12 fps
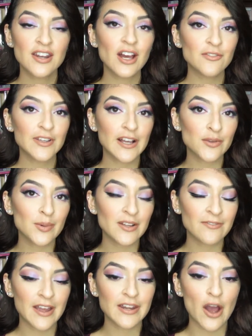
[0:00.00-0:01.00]
Now if you guys want
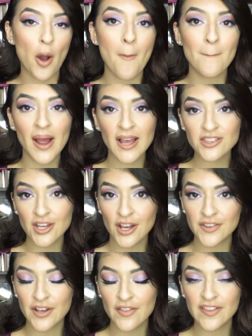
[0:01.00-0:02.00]
to find out my
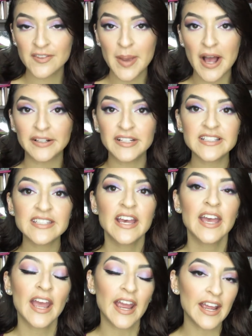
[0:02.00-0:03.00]
thoughts on this palette
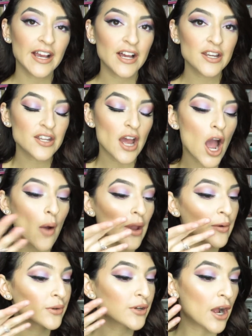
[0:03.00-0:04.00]
and how
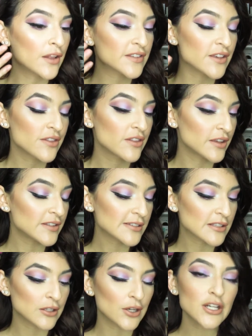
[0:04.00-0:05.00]
I got
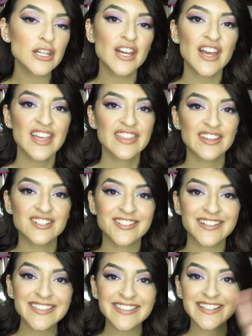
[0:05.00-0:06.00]
this look, then
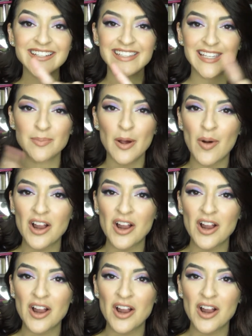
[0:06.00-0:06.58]
just keep on